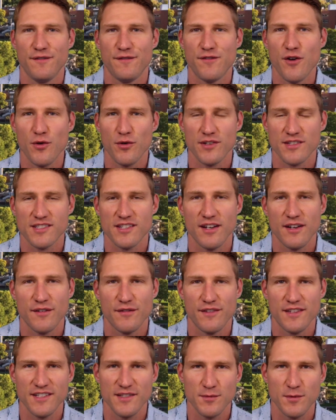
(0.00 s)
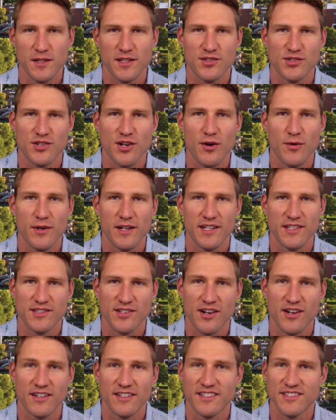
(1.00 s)
focus of this week's show is
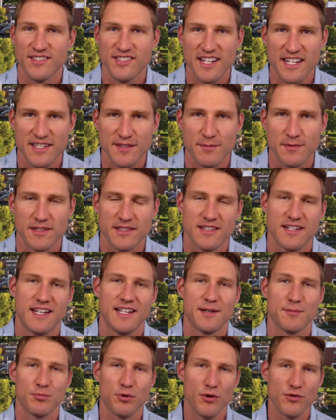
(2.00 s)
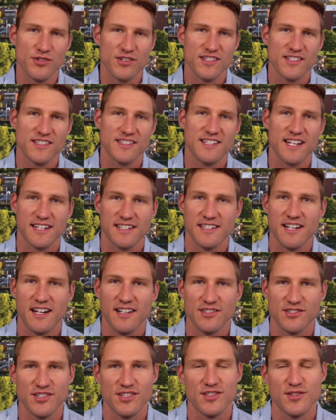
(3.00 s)
on assessment and approaches and
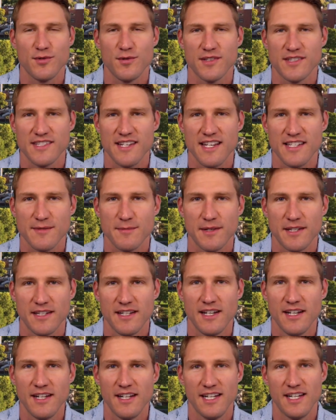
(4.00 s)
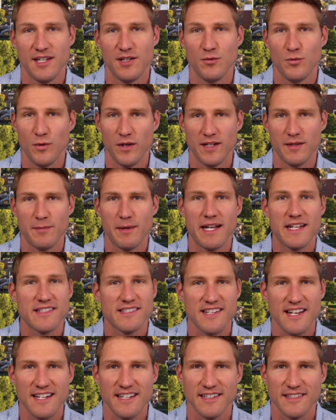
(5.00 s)
technologies to assessment in wind band
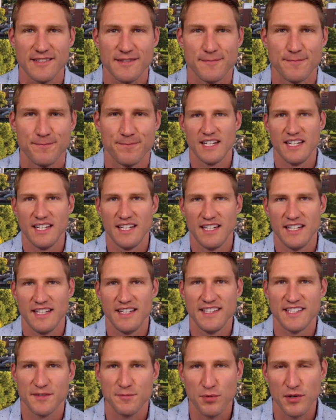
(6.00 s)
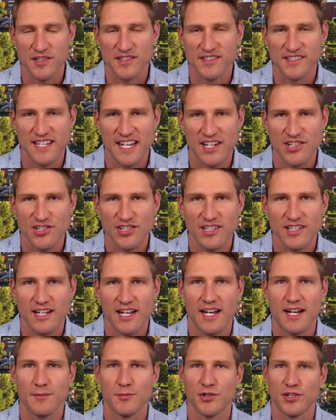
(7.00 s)
settings. In this presentation,
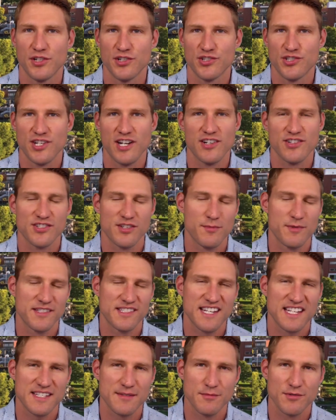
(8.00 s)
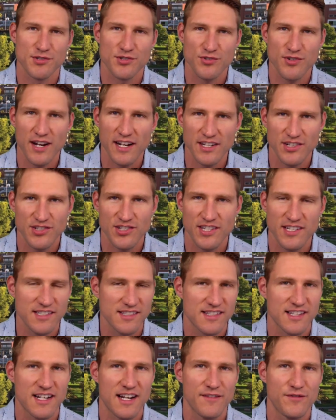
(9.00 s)
I'm going to share some assessment strategies
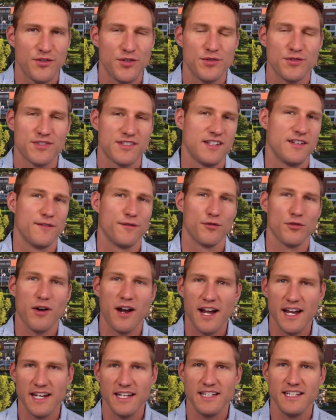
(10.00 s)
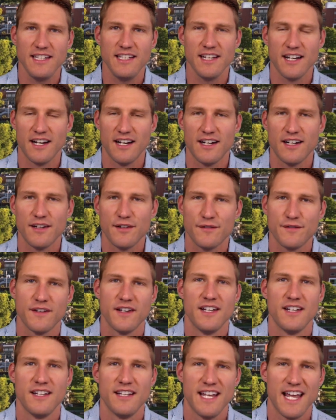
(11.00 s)
that I've used in a variety of
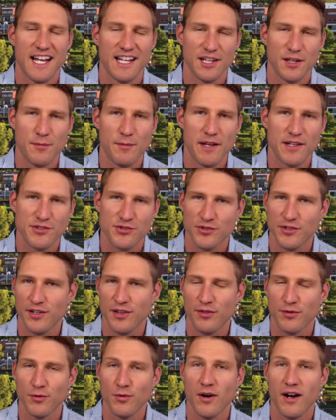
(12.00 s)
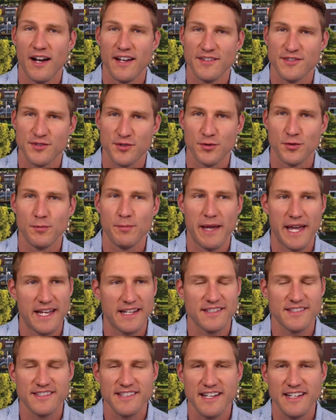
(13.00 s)
elementary through high school
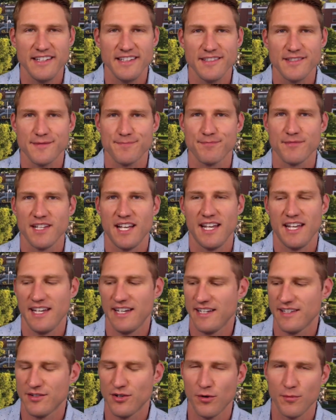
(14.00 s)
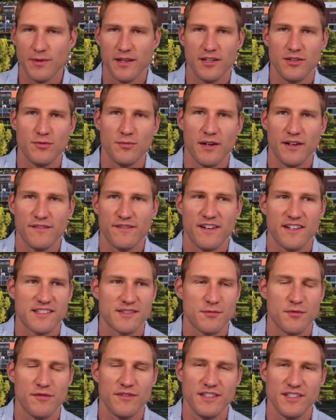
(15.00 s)
band settings, and hope that you might find
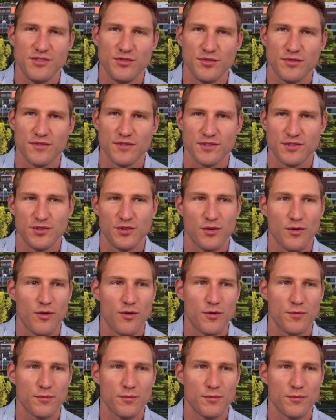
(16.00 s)
some of these useful to your own